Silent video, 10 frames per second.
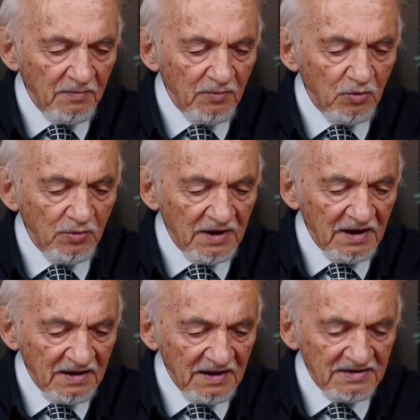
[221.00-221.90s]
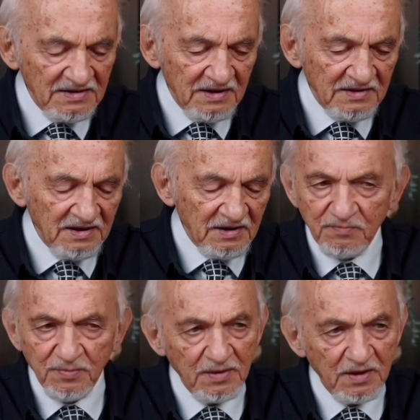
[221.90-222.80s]
doing it instantly,
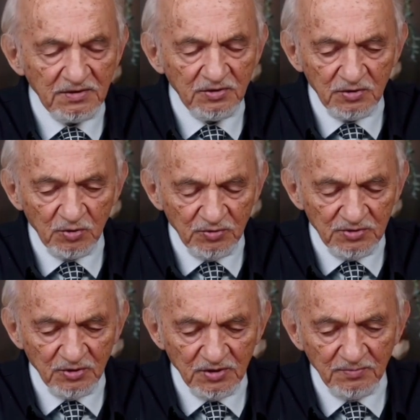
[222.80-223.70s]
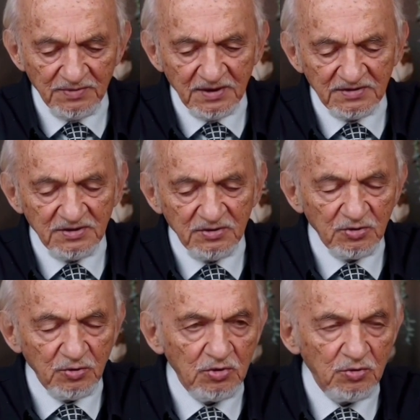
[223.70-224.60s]
under no circumstances
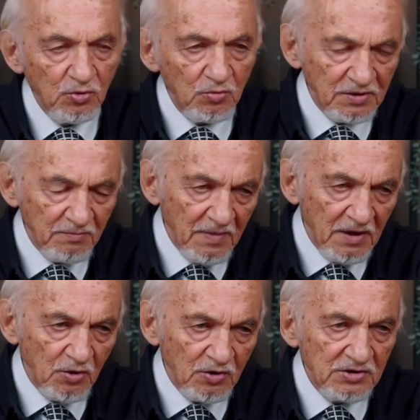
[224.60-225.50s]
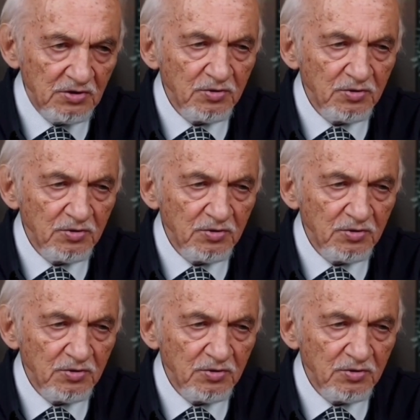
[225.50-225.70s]
should you do it, because you